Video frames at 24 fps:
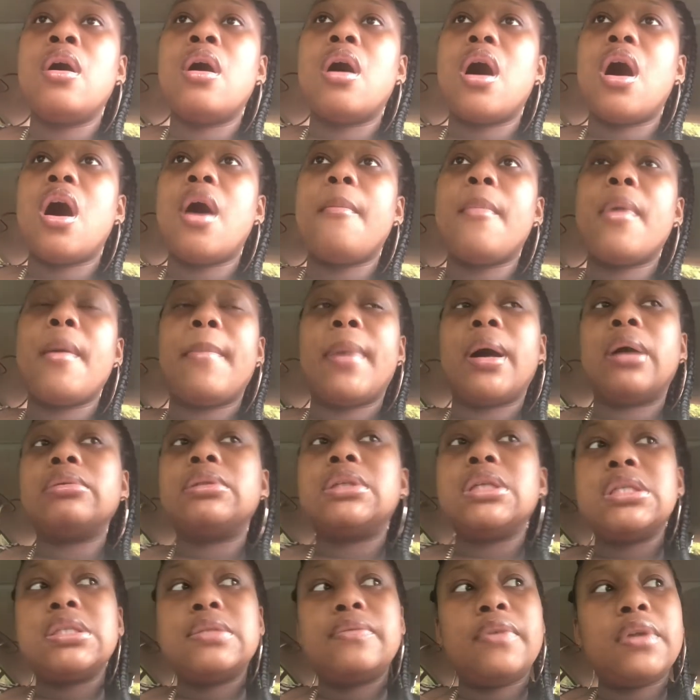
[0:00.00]
about
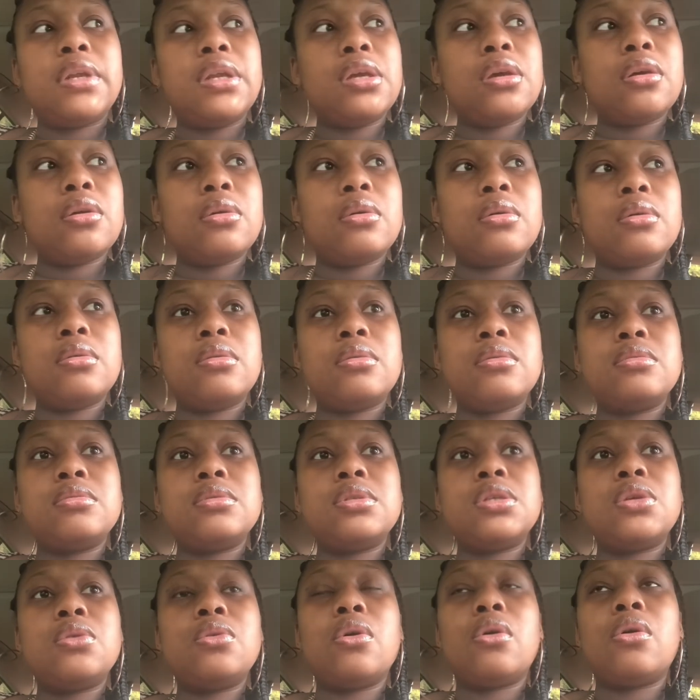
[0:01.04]
these
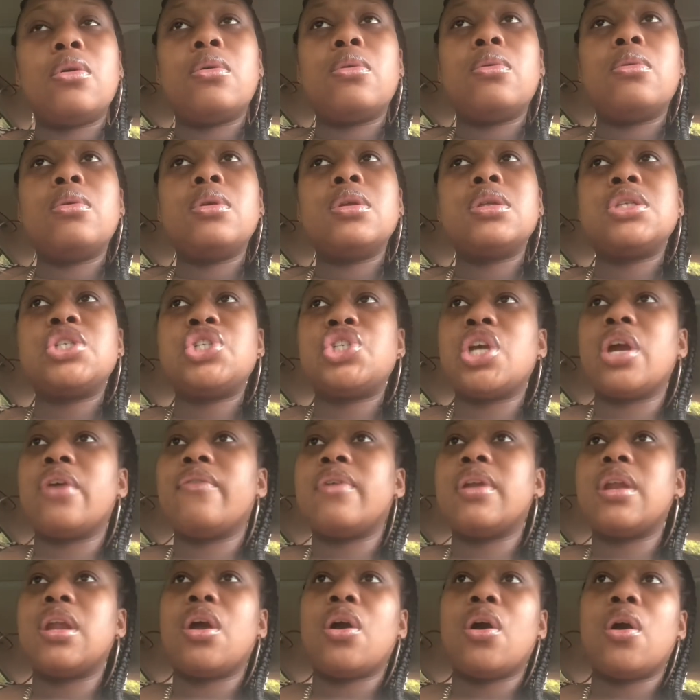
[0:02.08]
videos,
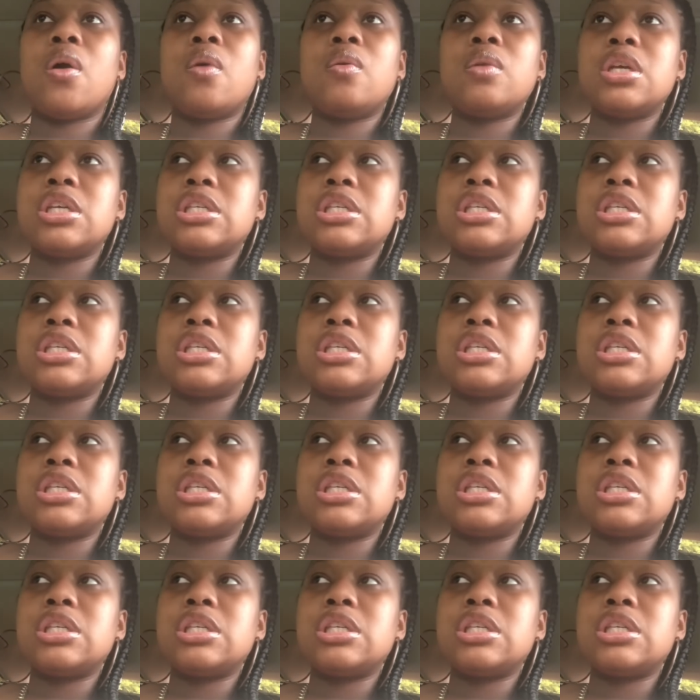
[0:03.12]
sharing their own